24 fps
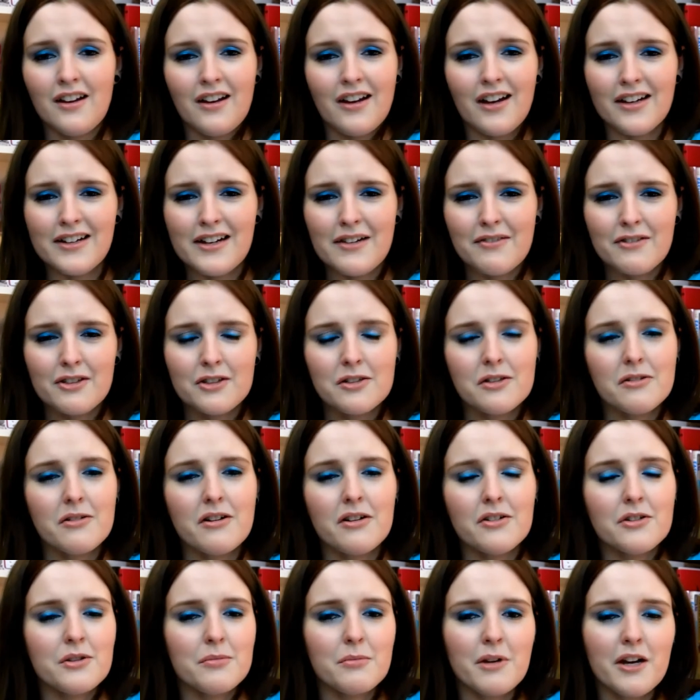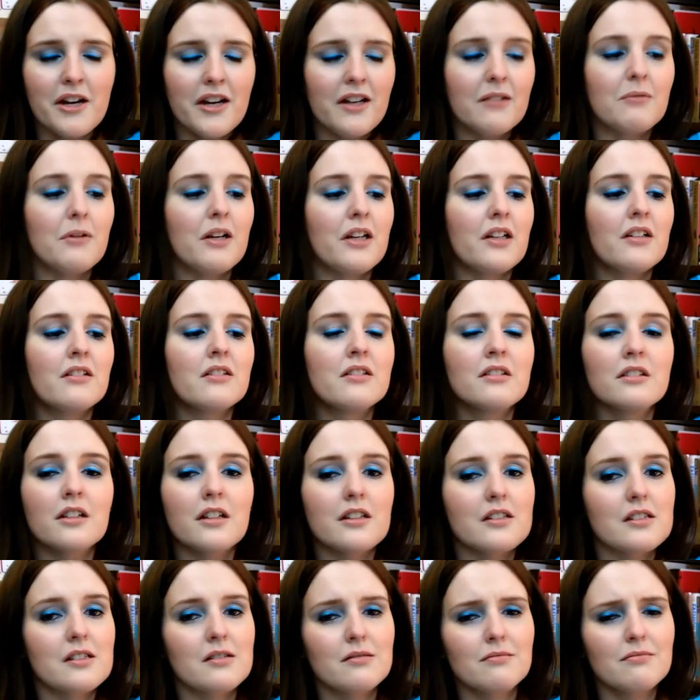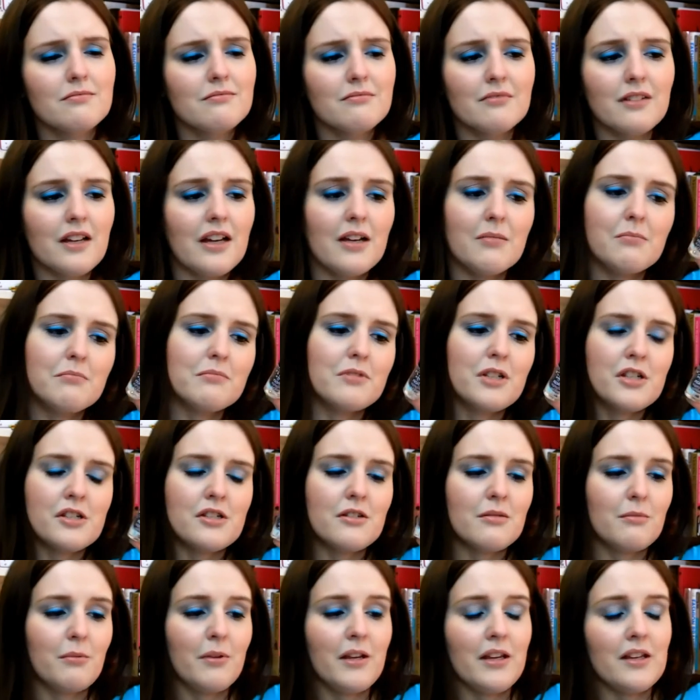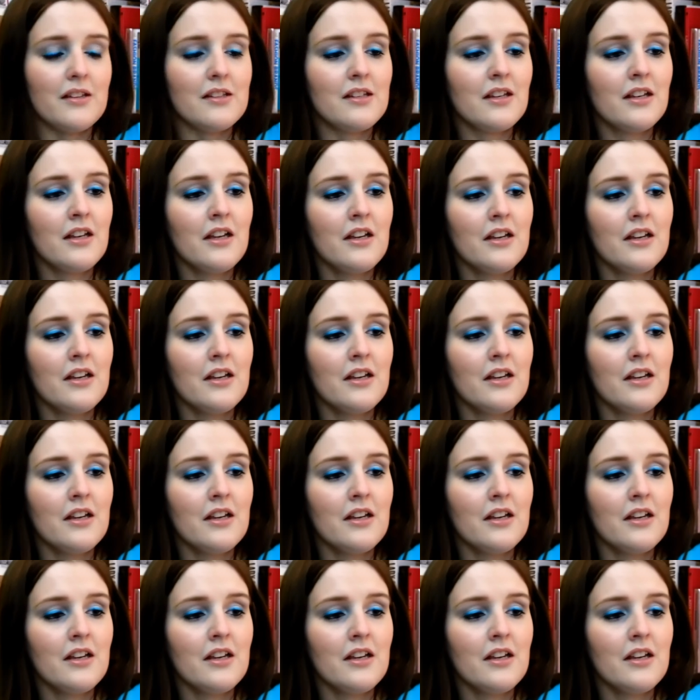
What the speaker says: I never got around to buying one because I'm just weird.